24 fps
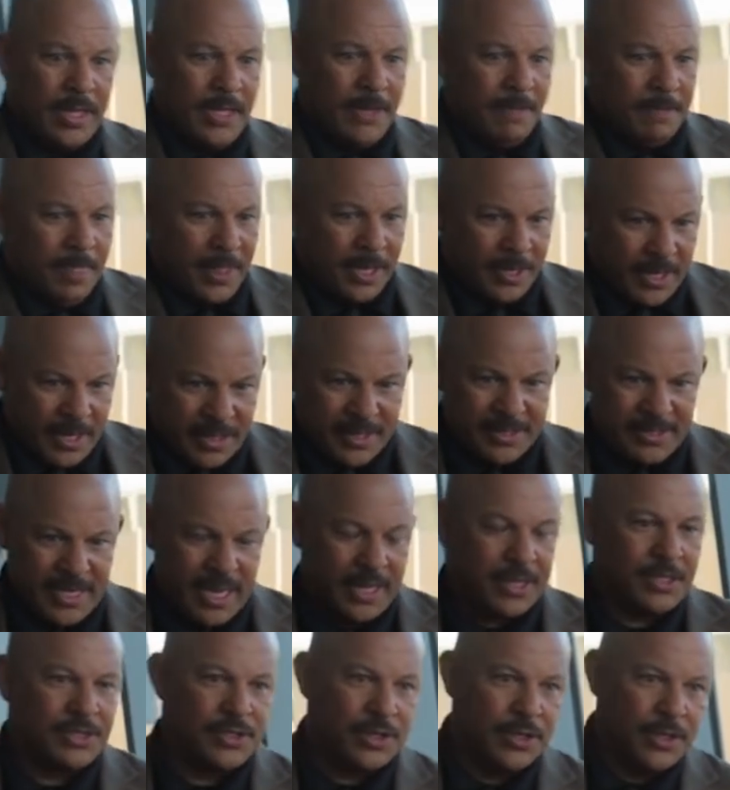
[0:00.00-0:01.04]
Not exactly,
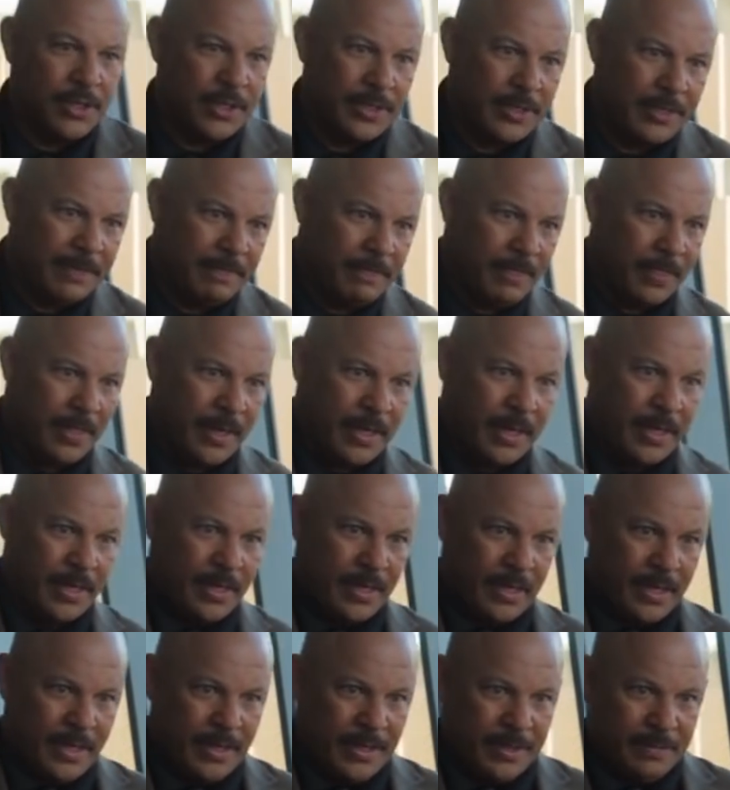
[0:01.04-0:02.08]
sir.
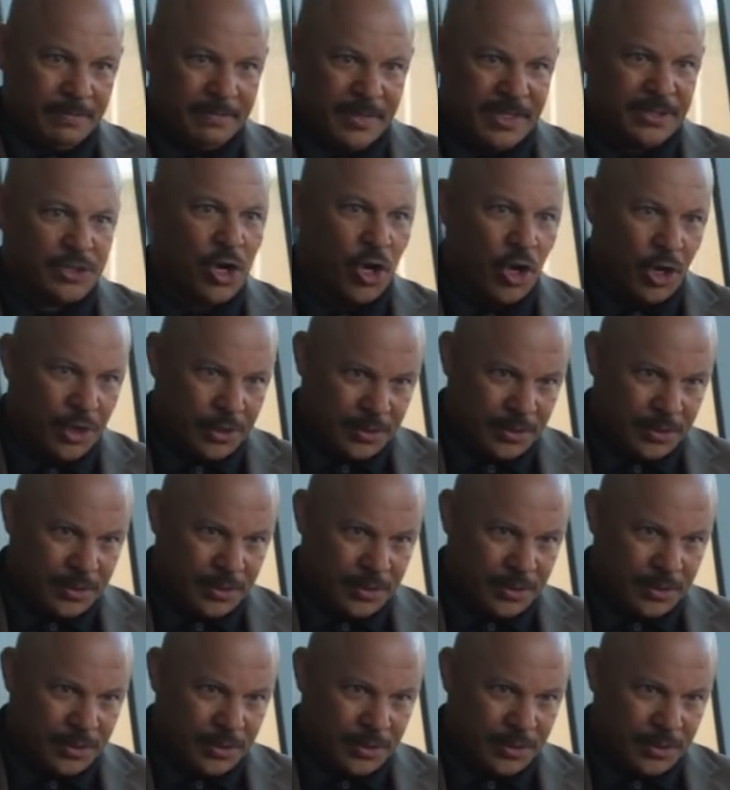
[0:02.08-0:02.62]
It's gone.